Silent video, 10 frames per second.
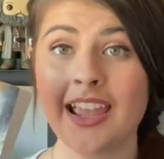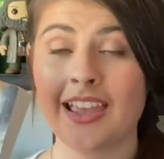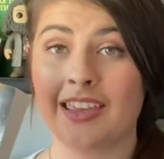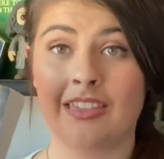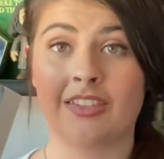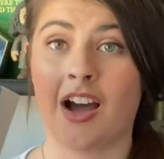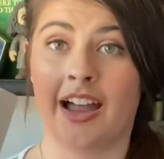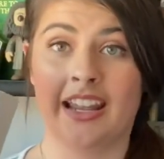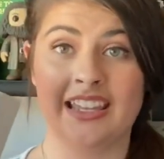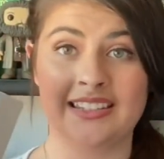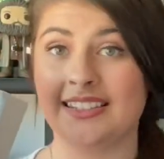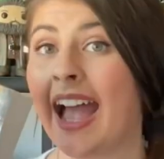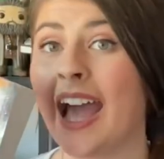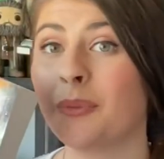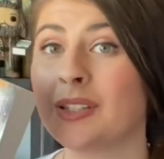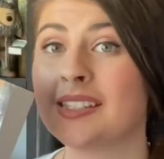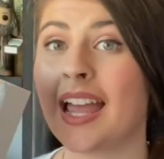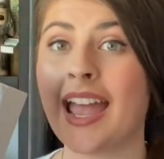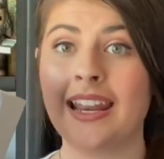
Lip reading: He thought his dad was dead.